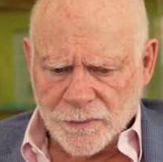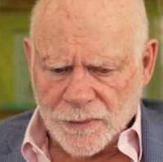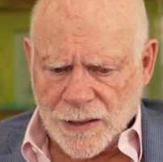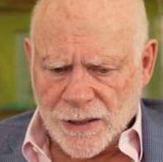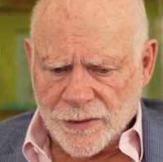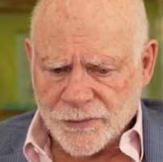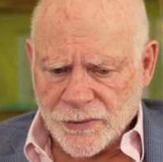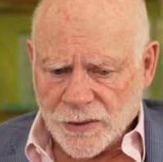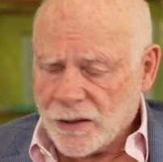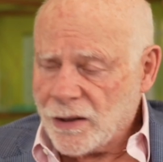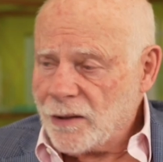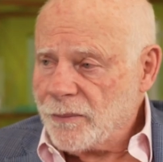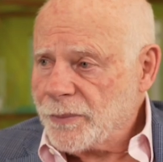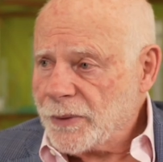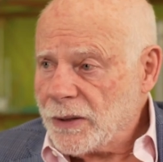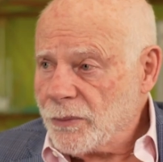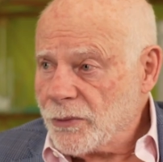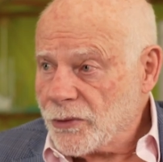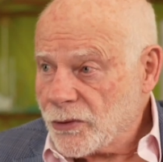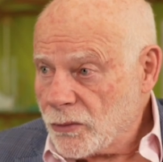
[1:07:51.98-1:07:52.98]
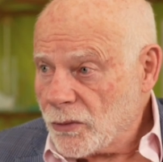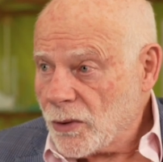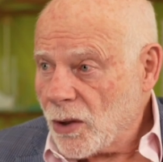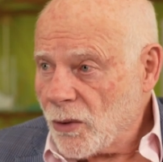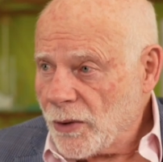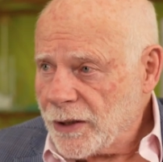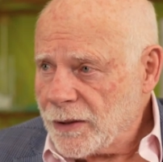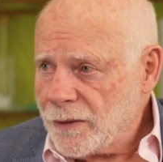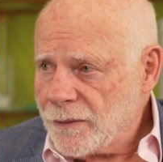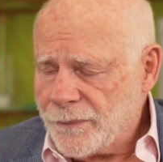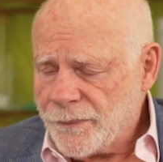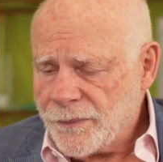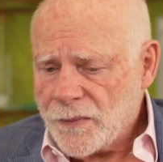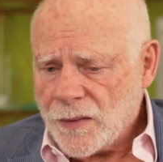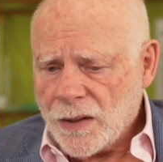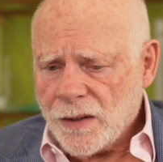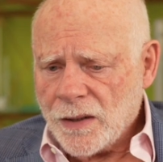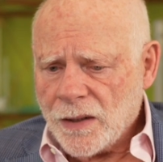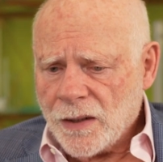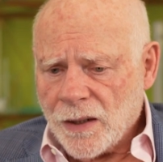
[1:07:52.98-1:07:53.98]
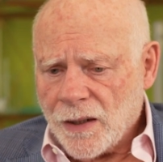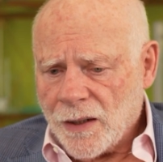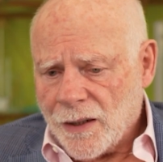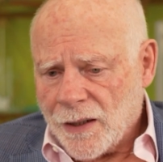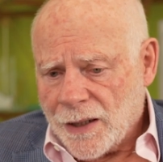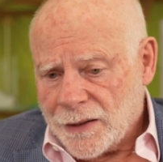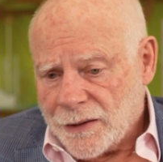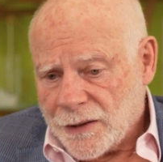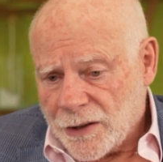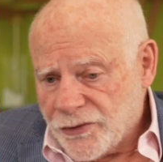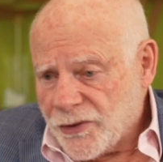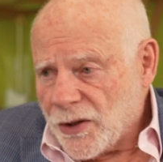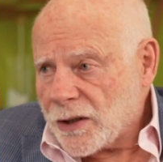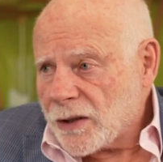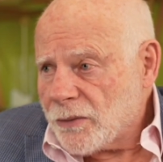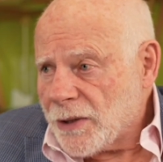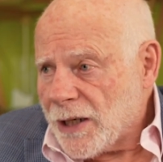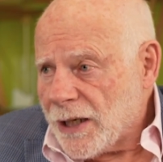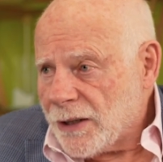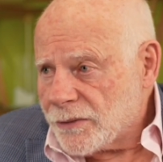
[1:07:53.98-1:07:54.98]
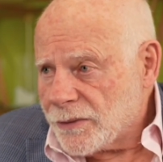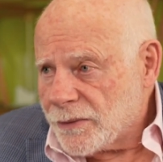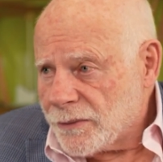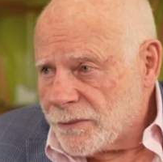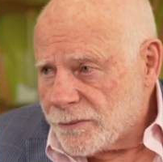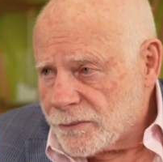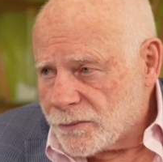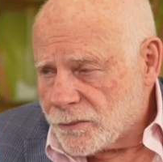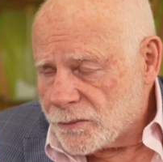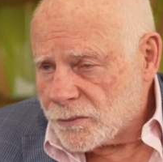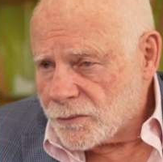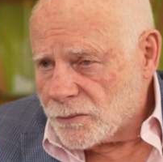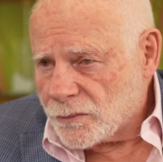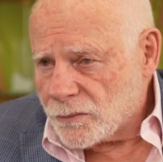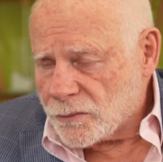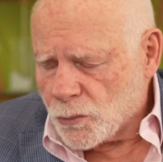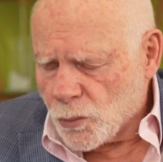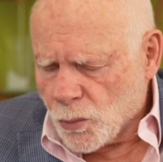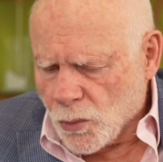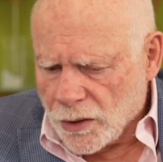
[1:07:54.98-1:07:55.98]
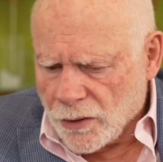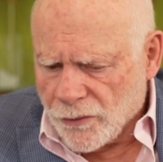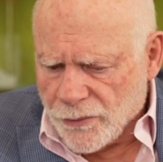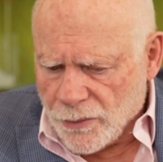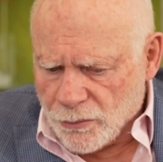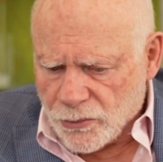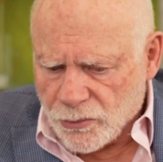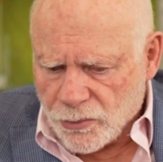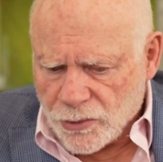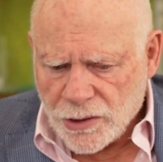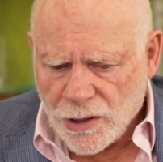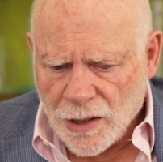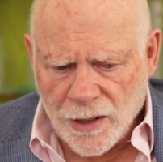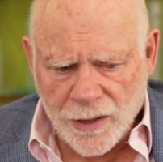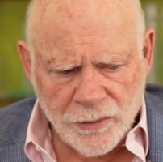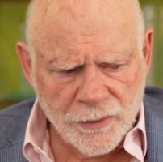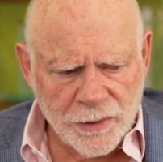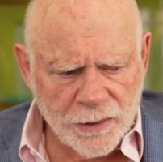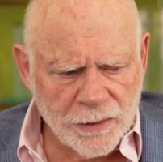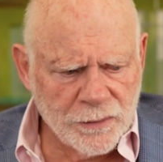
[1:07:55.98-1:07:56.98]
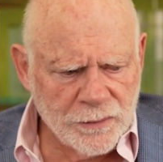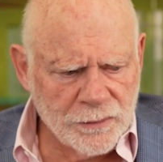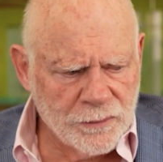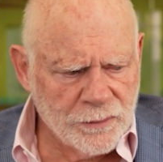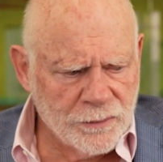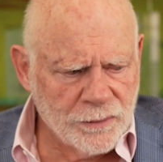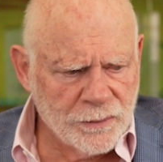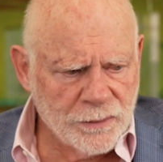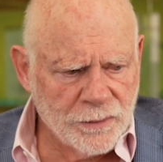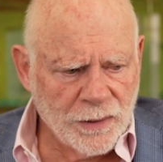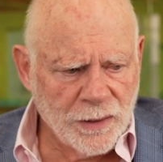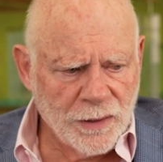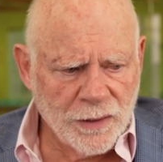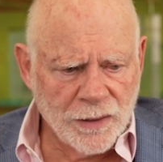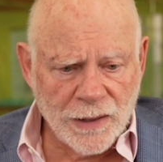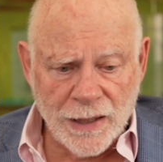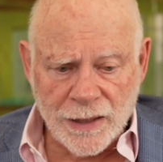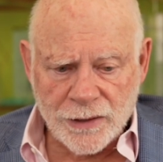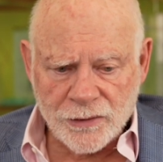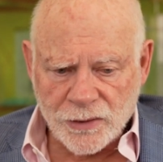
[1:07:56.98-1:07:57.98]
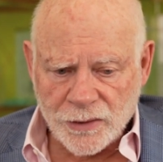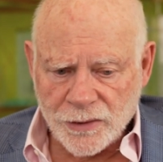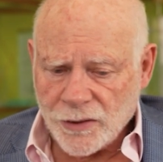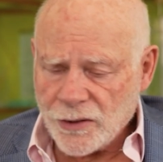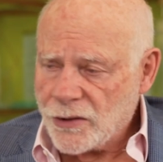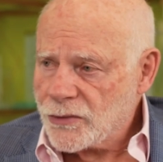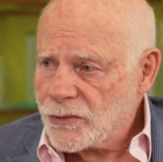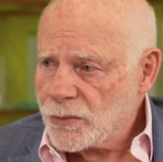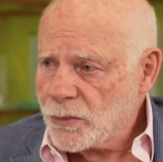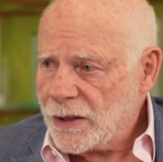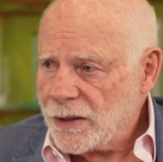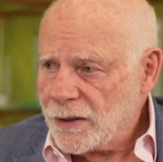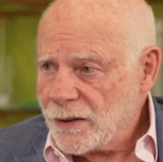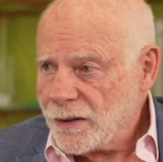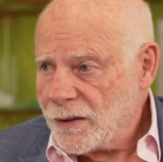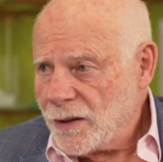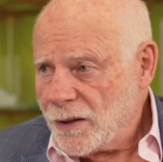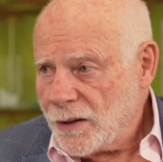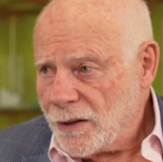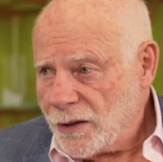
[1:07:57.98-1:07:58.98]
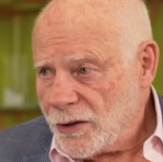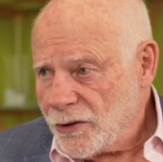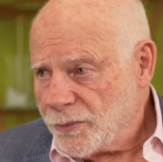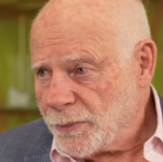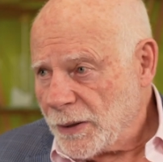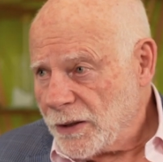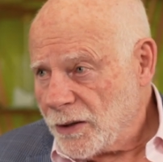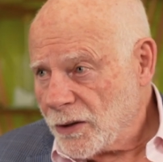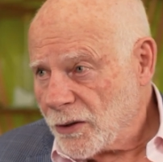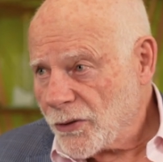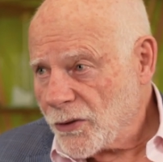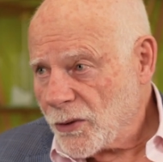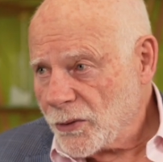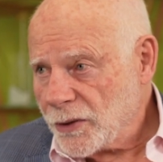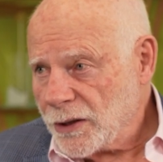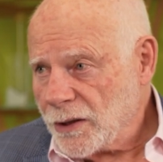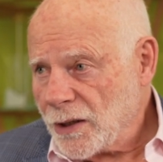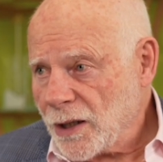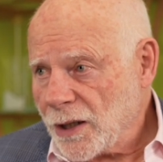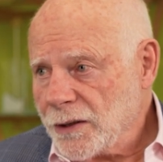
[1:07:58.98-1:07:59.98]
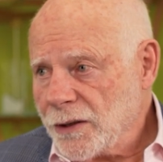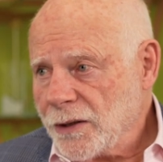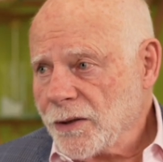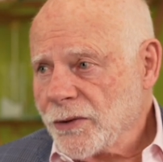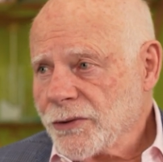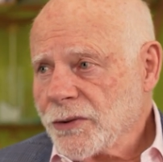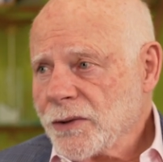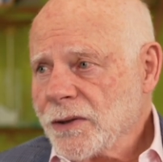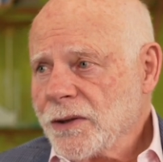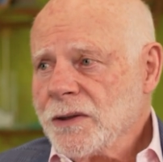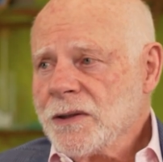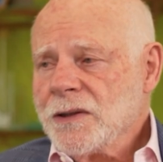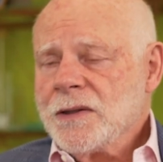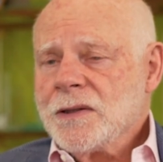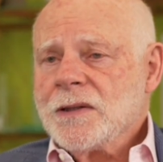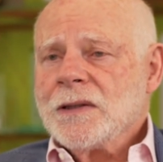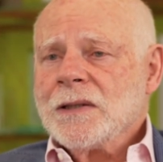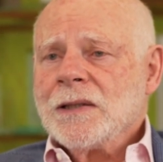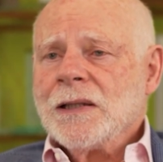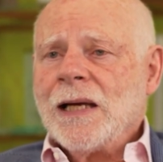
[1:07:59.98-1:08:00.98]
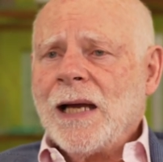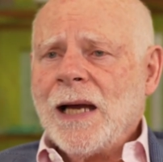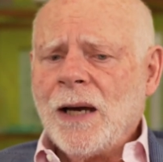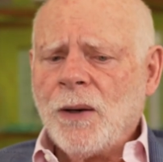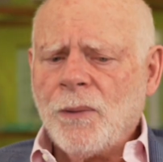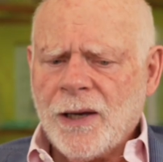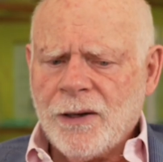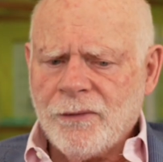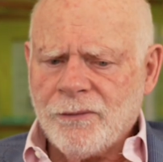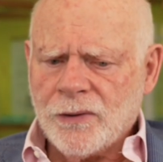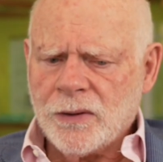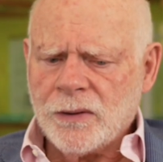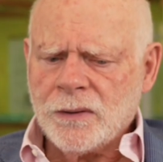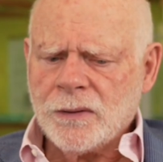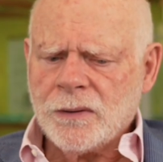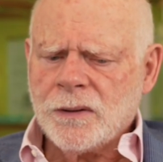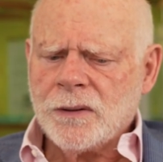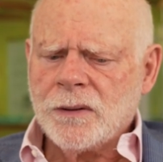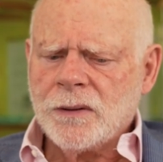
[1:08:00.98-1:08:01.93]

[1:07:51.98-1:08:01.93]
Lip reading: as the company was growing, and they stuck around. One of them's retiring actually this week. He's been here 39 years. However,